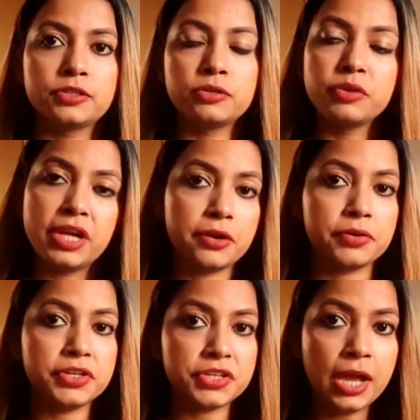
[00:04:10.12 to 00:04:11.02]

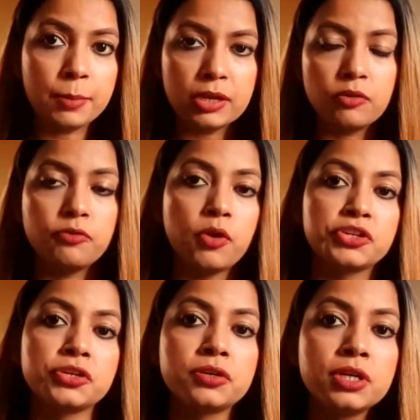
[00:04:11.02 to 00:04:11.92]
300 ml of
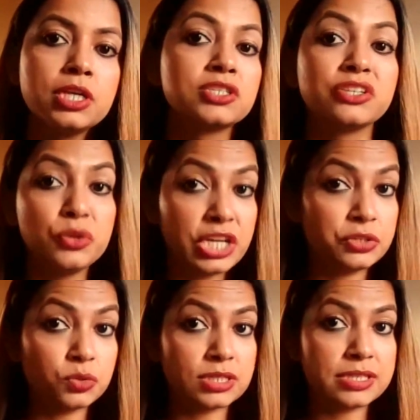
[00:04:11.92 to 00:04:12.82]
water, so you can
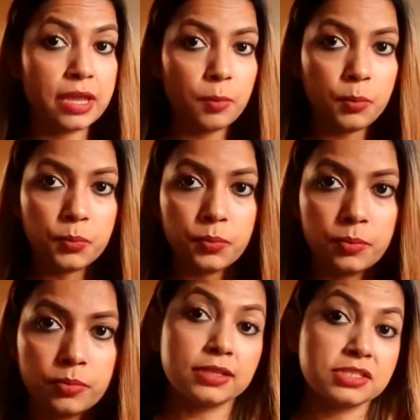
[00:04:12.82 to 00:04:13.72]
do the same.
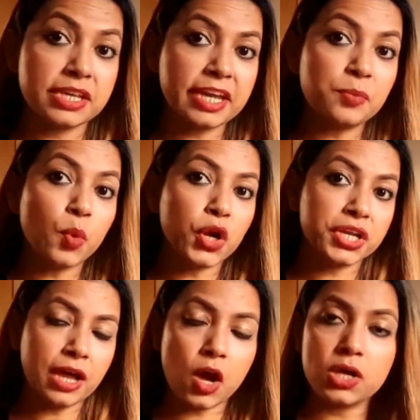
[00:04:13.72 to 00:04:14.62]
And the second
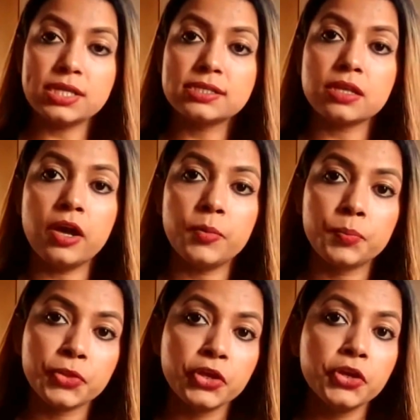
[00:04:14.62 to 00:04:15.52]
point now is
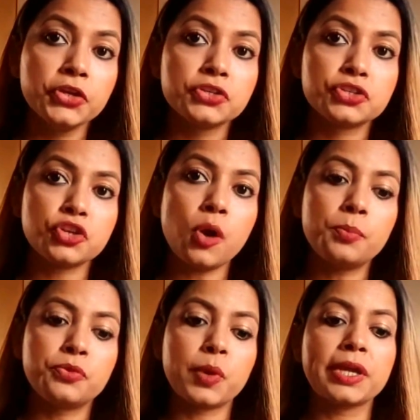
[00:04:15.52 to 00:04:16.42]

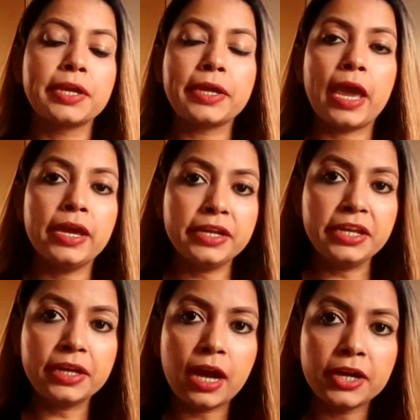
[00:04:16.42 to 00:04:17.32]
stop drinking
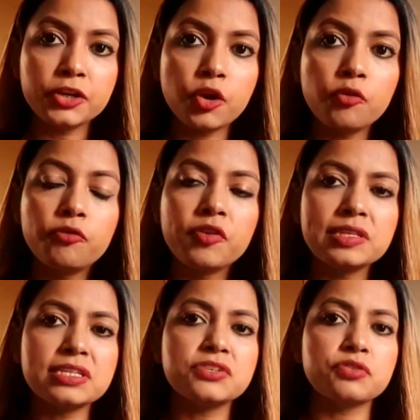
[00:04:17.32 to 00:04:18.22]
any kind of
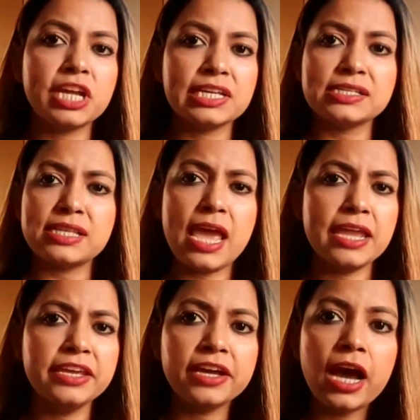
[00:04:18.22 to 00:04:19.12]
fizzy drinks,
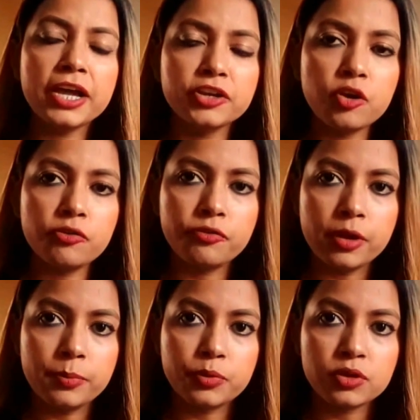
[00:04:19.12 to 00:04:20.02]
any kind of
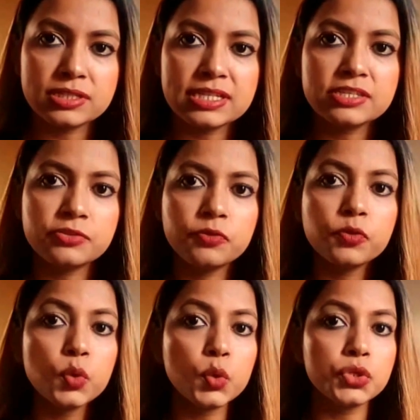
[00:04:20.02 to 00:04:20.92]
processed
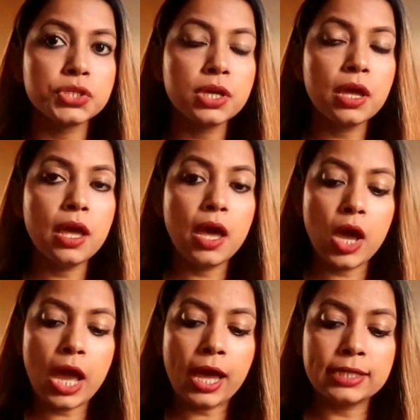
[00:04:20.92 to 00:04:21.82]
food,
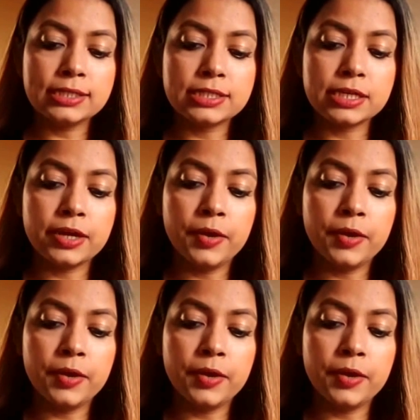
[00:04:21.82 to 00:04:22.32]
and